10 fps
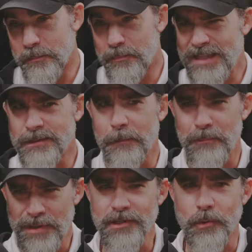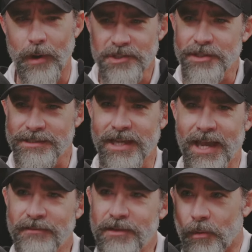a that's a big question. It's a
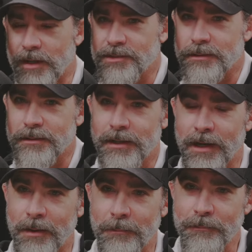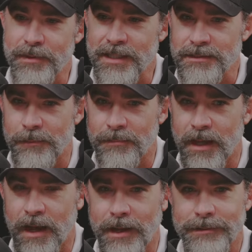heavy question um, because I'm
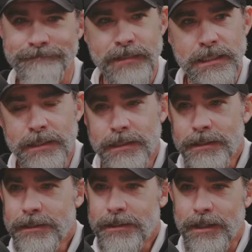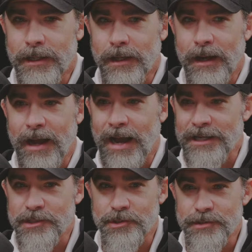not. Uh,
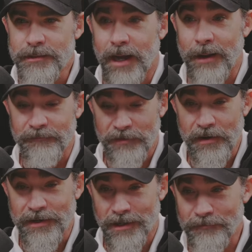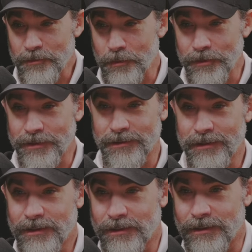I I'm very comfortable
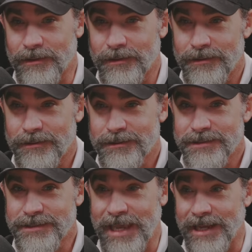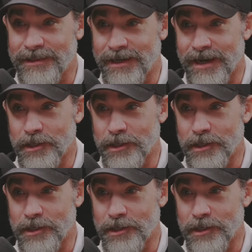in in saying that I